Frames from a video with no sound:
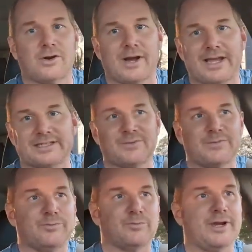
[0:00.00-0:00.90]
I had
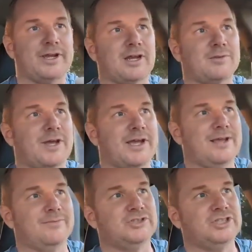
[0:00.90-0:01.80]
something break on my
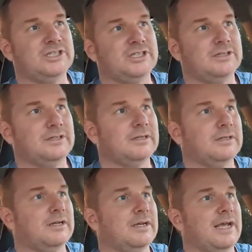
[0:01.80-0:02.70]
MG
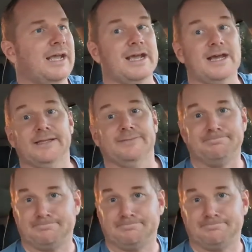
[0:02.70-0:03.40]
and